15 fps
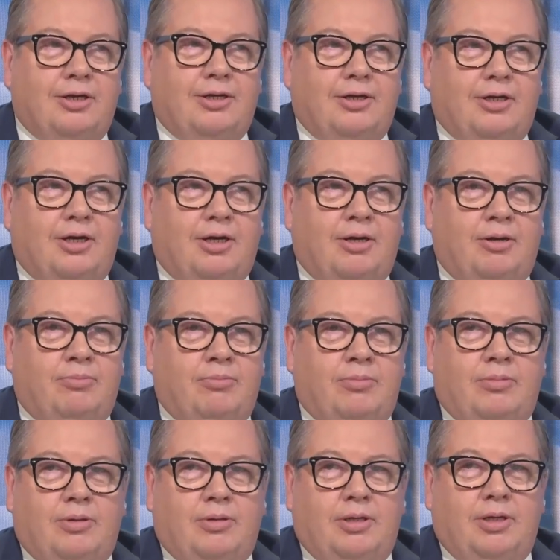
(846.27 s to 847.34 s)
No.
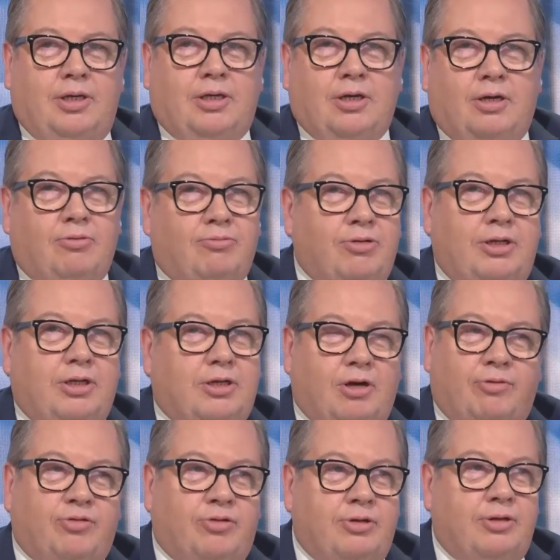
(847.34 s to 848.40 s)
Um, he can't really
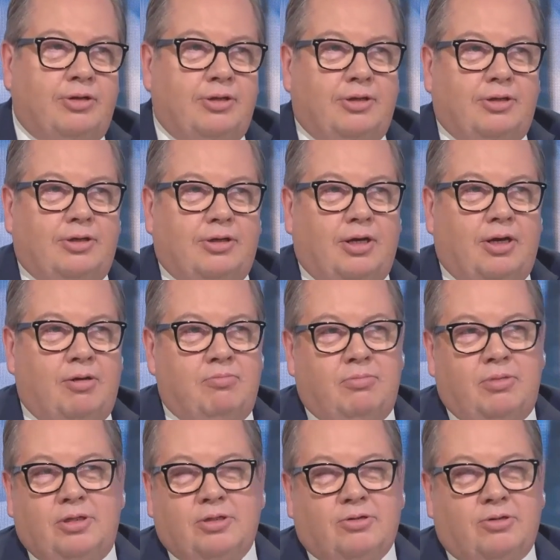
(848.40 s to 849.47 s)
govern.
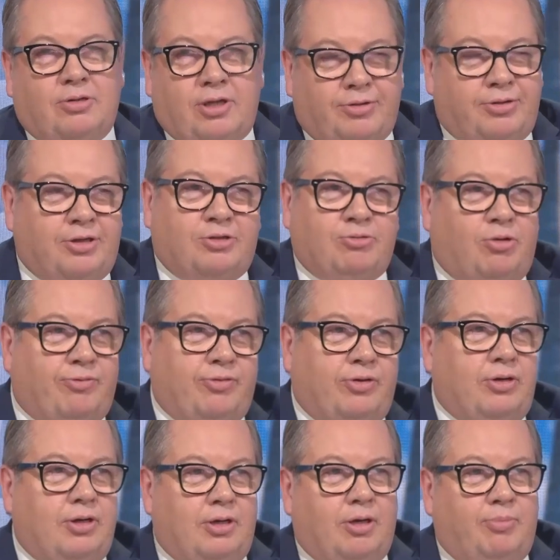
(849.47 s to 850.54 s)
Um, he's got nothing to
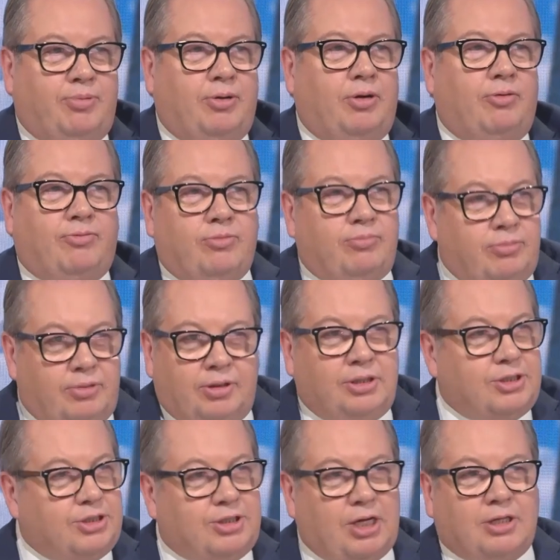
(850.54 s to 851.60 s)
offer apart from
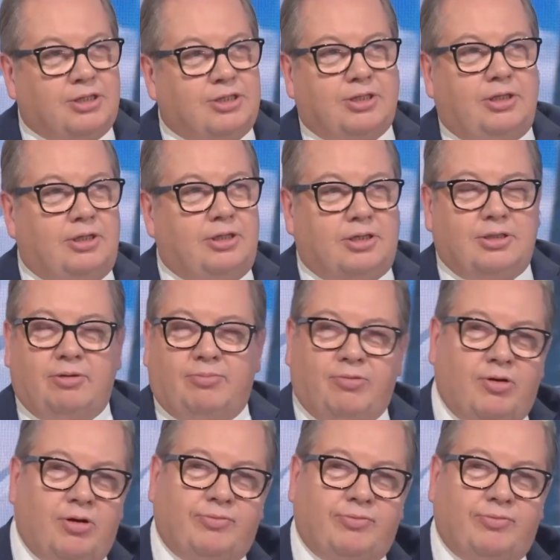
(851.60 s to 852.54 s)
these stunts that he does. He yeah.